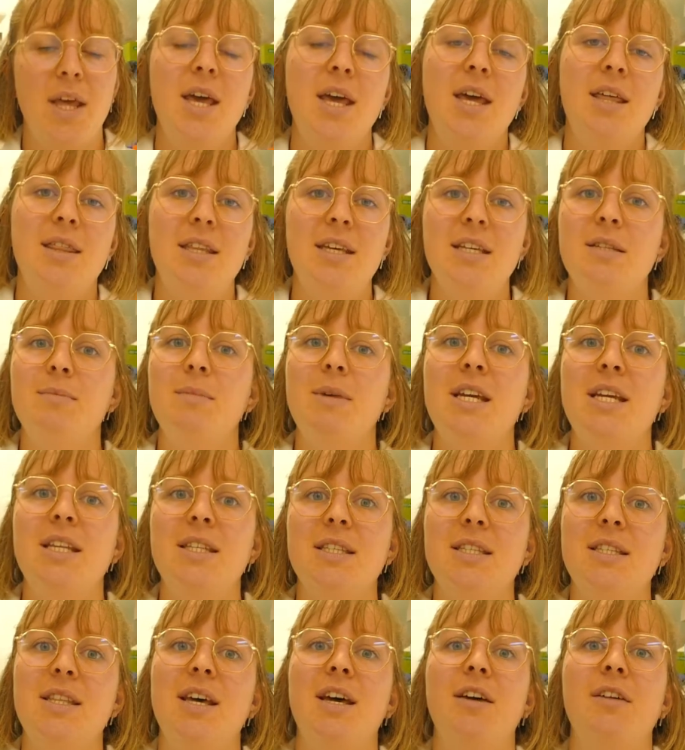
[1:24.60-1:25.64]
This
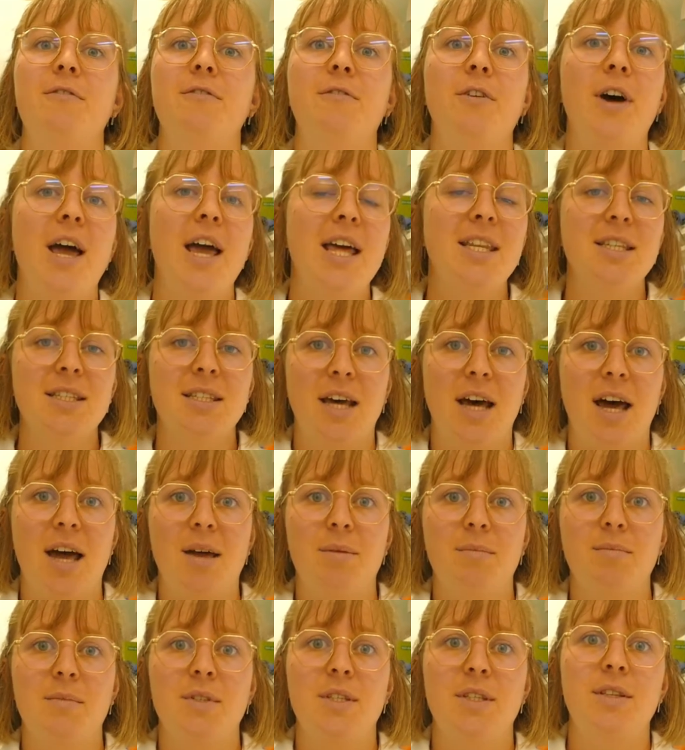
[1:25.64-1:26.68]
means that for
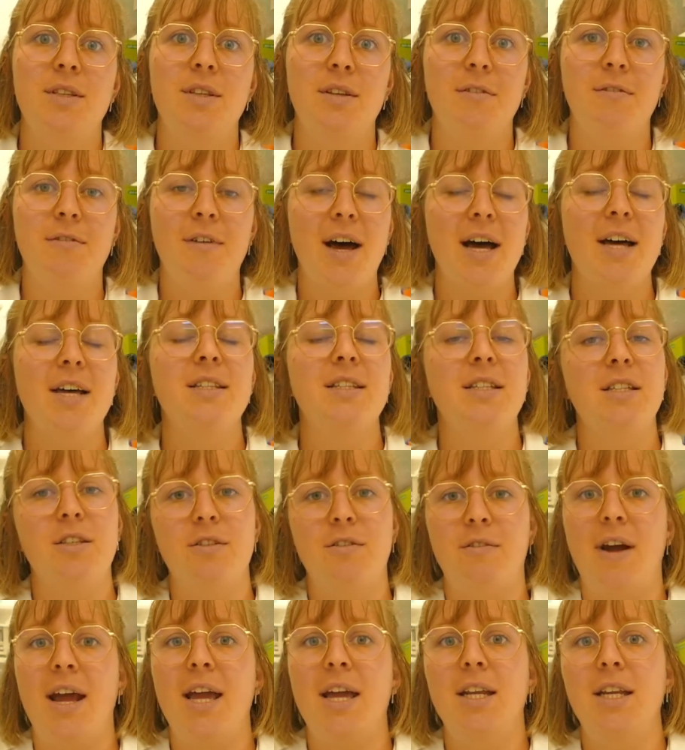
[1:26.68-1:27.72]
enzymes, the
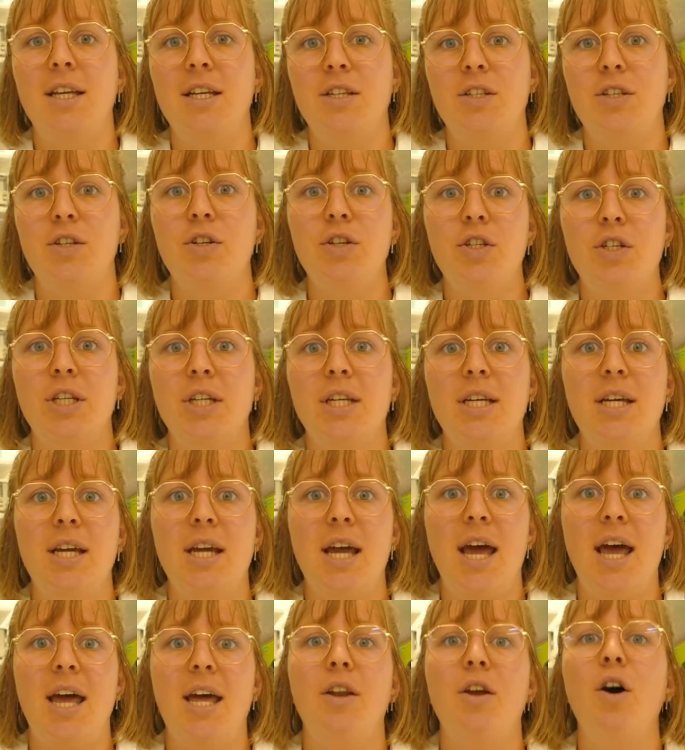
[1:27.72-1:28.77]
fastest rate is usually
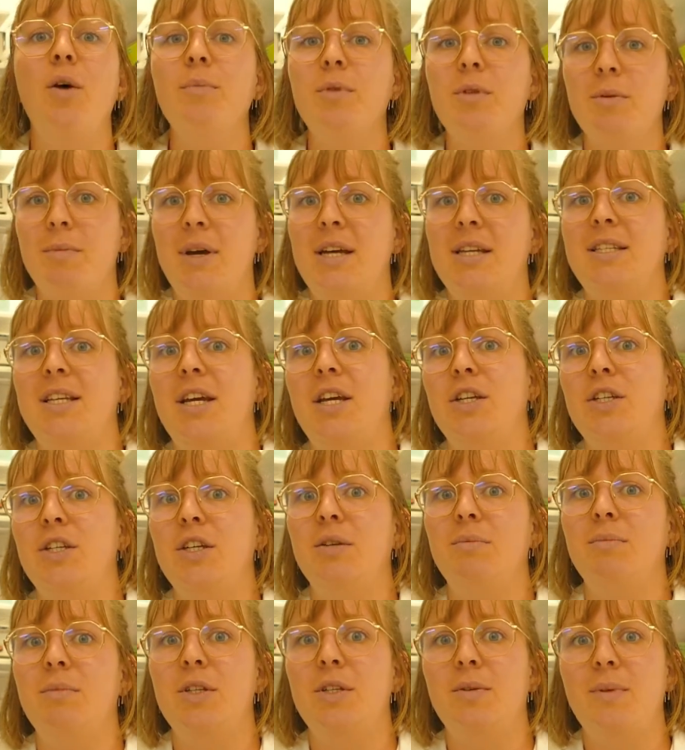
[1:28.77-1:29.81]
an
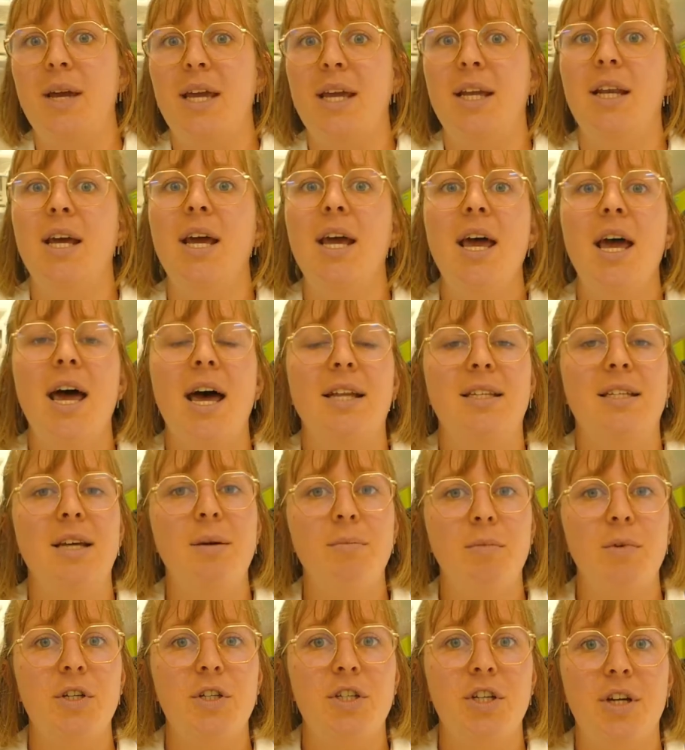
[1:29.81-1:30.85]
optimization between a
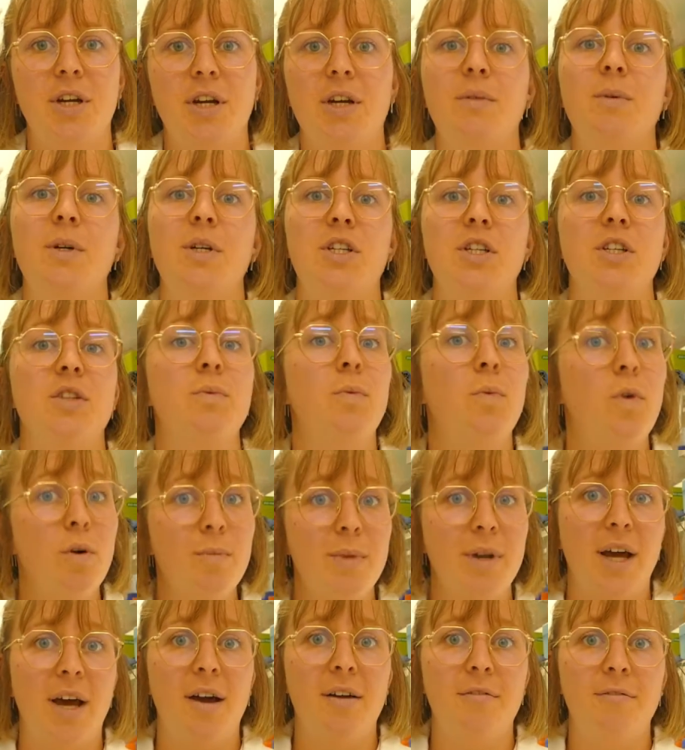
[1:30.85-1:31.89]
temperature at which it's warm
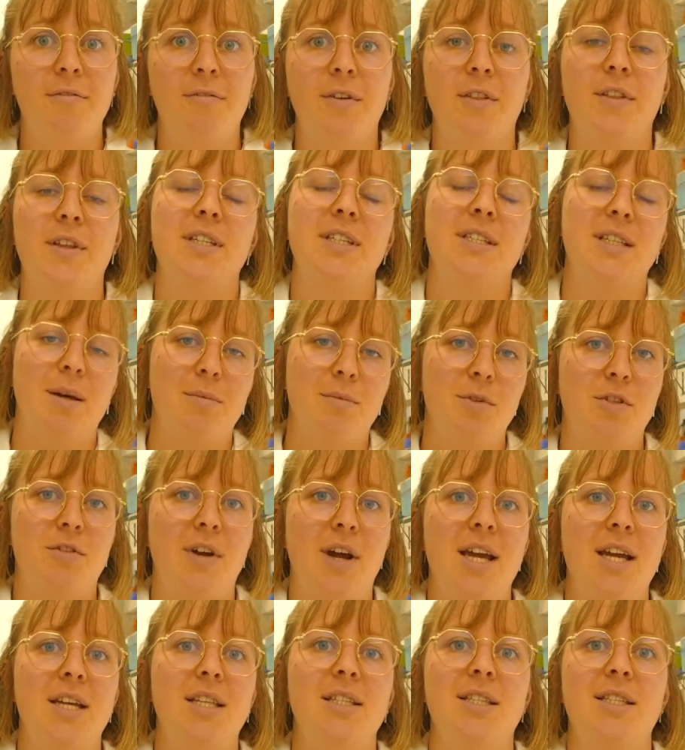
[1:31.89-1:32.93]
enough for the
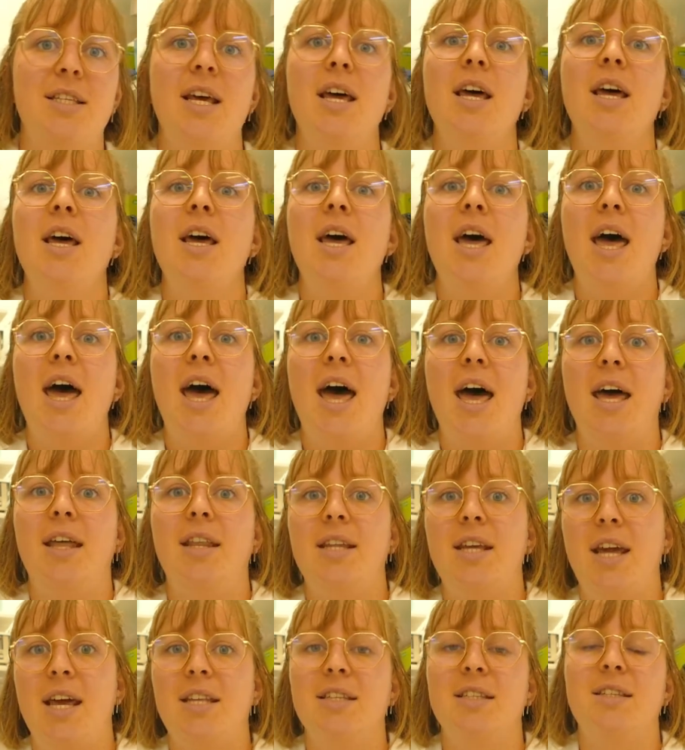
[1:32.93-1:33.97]
substrates
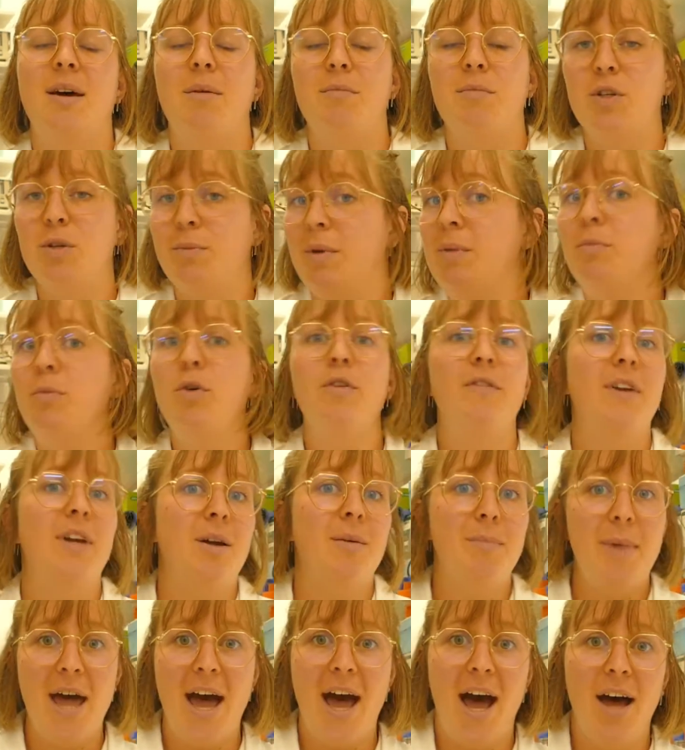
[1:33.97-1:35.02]
and the enzyme to be moving
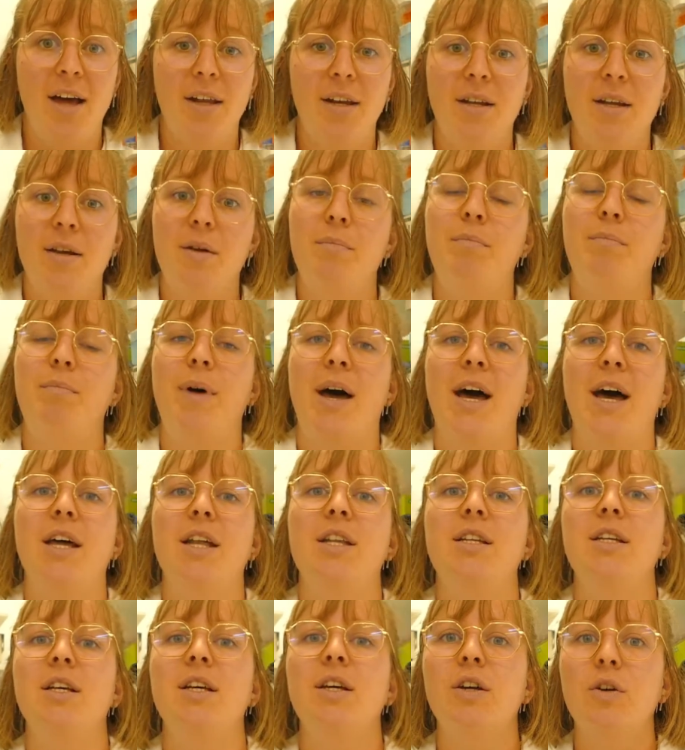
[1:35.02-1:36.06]
about,
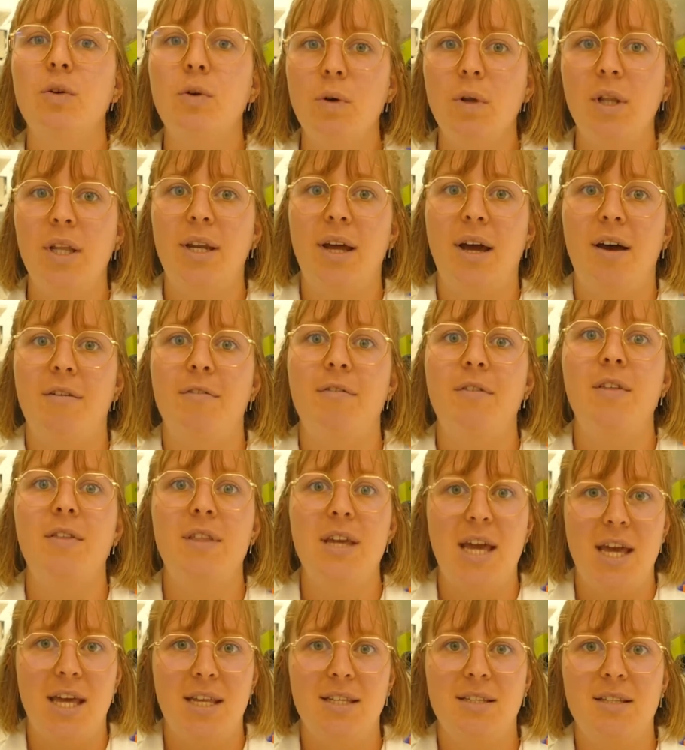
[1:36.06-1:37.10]
but cool enough that
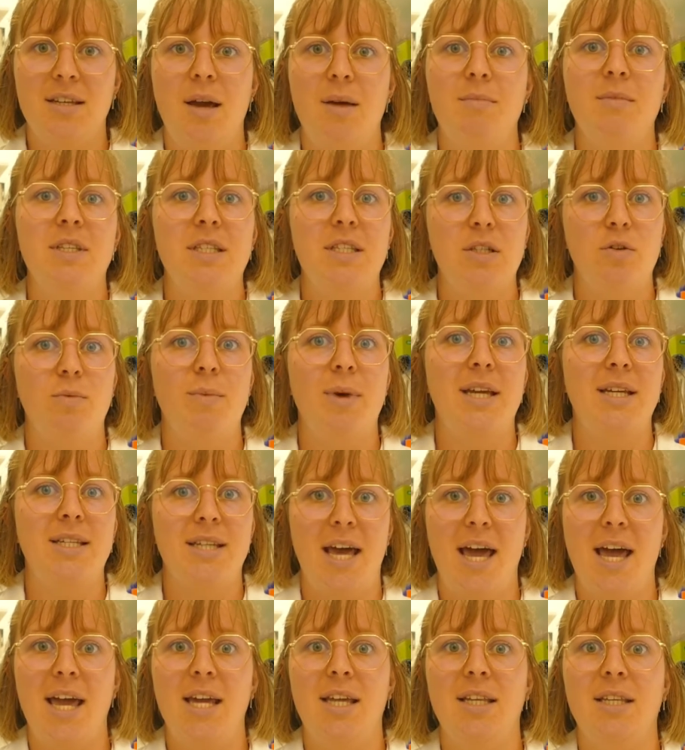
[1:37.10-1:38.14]
the enzyme still
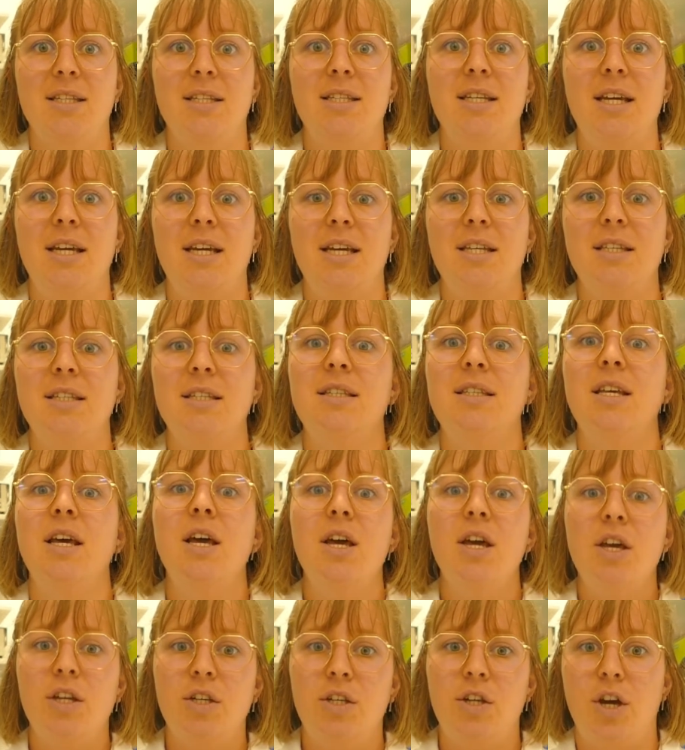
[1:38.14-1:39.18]
maintains its
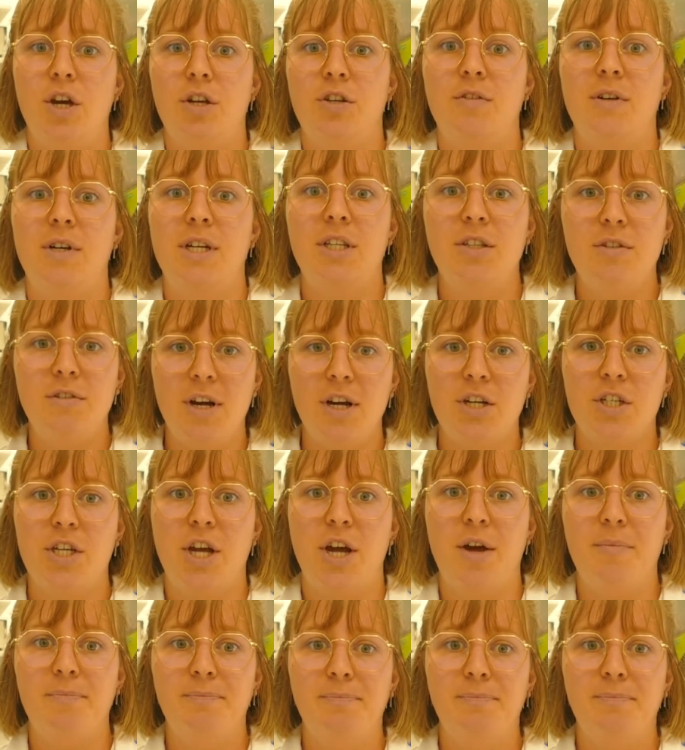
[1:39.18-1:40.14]
tertiary structure.